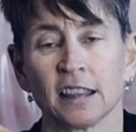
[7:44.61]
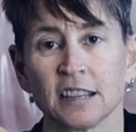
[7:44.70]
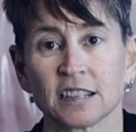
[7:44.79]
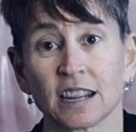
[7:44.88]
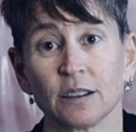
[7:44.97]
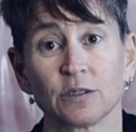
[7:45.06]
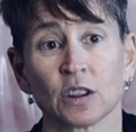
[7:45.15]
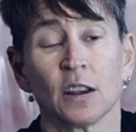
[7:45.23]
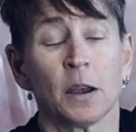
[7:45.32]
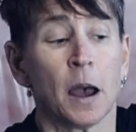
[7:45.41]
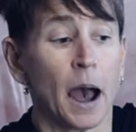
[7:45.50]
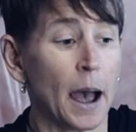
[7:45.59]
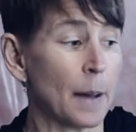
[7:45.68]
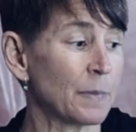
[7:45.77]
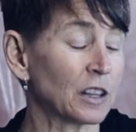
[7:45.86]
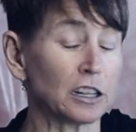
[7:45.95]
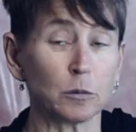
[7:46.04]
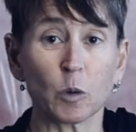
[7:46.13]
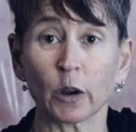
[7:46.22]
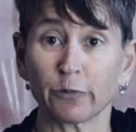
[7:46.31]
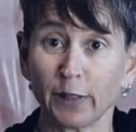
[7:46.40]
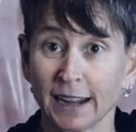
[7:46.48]
This gives a little
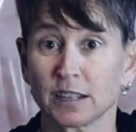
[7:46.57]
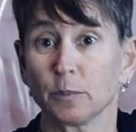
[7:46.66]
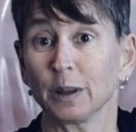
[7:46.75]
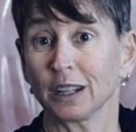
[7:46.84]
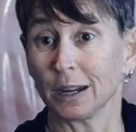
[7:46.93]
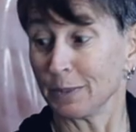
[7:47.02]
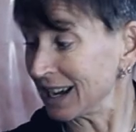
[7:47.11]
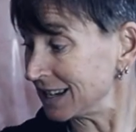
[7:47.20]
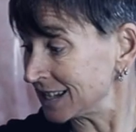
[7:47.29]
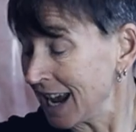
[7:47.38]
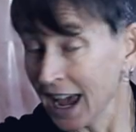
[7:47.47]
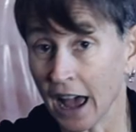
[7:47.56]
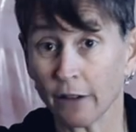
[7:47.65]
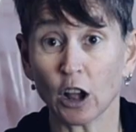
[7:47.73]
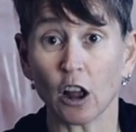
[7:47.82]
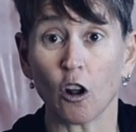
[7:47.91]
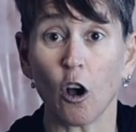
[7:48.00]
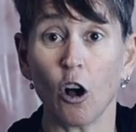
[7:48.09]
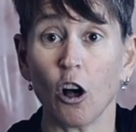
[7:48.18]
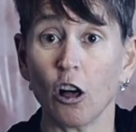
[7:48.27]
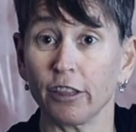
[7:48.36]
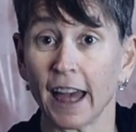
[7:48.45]
more flexibility, because I've got
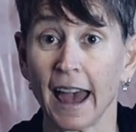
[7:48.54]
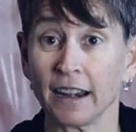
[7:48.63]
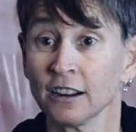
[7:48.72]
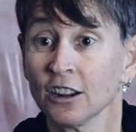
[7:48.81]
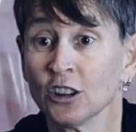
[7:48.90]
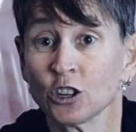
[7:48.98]
all that